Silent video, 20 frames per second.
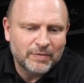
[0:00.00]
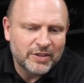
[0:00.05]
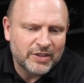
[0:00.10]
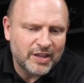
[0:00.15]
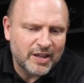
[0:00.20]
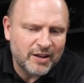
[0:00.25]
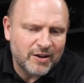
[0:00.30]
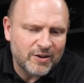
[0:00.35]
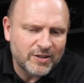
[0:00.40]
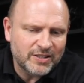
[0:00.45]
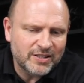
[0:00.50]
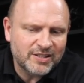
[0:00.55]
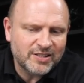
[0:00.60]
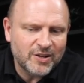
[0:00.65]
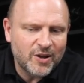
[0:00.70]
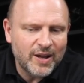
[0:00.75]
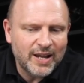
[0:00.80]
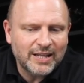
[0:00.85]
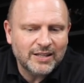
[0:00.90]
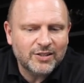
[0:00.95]
They are
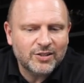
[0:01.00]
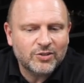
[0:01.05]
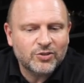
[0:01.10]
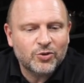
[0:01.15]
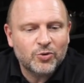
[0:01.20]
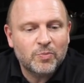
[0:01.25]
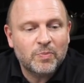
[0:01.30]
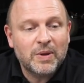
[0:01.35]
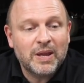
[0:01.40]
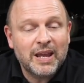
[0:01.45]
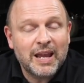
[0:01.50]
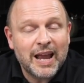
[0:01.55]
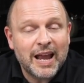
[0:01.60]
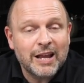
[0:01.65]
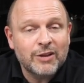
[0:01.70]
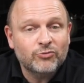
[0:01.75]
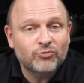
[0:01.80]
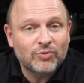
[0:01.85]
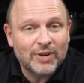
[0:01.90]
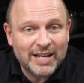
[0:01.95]
designed to be
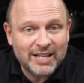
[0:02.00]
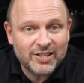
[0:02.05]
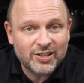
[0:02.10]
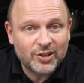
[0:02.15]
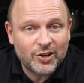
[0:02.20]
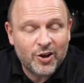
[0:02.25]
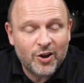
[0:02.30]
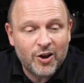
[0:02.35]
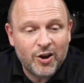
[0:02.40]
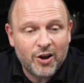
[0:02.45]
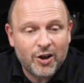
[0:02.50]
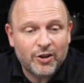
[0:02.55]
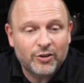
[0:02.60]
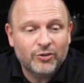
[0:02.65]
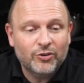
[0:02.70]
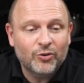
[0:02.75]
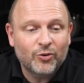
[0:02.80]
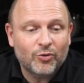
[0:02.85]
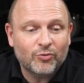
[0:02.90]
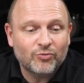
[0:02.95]
a race car,
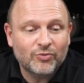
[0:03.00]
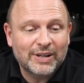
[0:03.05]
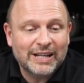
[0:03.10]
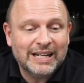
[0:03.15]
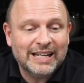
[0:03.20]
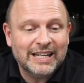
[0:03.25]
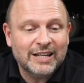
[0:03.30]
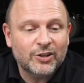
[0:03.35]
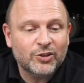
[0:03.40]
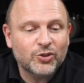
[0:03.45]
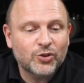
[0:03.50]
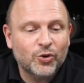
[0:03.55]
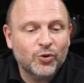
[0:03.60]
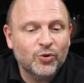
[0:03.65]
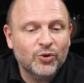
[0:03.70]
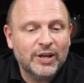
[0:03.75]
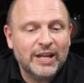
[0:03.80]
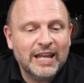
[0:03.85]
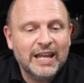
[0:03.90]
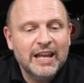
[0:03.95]
not really a
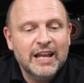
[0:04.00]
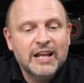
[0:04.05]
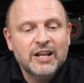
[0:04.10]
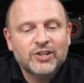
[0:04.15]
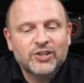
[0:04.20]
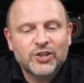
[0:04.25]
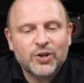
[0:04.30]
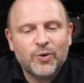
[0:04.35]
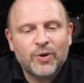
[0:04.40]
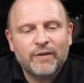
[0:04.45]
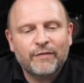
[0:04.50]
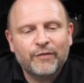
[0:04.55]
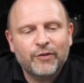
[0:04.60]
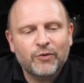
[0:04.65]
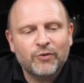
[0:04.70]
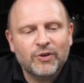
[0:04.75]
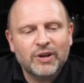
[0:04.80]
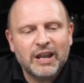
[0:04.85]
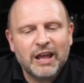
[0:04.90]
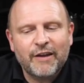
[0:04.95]
toy. So if
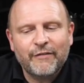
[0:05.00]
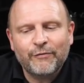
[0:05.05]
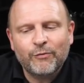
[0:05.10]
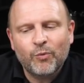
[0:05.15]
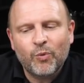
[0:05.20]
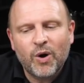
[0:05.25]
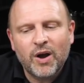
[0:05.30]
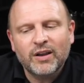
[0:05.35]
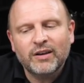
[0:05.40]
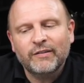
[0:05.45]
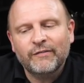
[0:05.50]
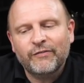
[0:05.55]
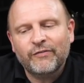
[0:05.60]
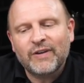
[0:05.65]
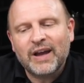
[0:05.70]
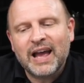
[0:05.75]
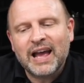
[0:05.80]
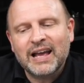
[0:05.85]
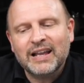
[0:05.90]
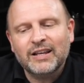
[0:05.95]
you're an F one
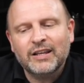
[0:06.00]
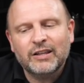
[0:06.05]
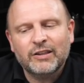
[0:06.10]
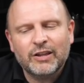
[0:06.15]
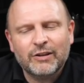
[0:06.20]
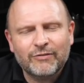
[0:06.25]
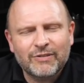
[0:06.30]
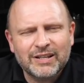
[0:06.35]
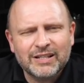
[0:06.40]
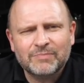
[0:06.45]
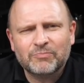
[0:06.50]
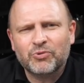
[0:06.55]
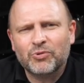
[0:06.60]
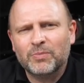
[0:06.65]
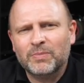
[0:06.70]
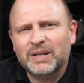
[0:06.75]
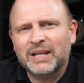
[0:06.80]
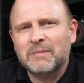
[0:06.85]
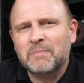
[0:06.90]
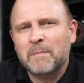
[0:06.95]
fan, there is
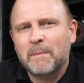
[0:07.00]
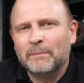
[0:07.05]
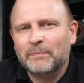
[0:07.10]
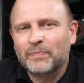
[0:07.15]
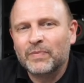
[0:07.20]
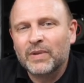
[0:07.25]
probably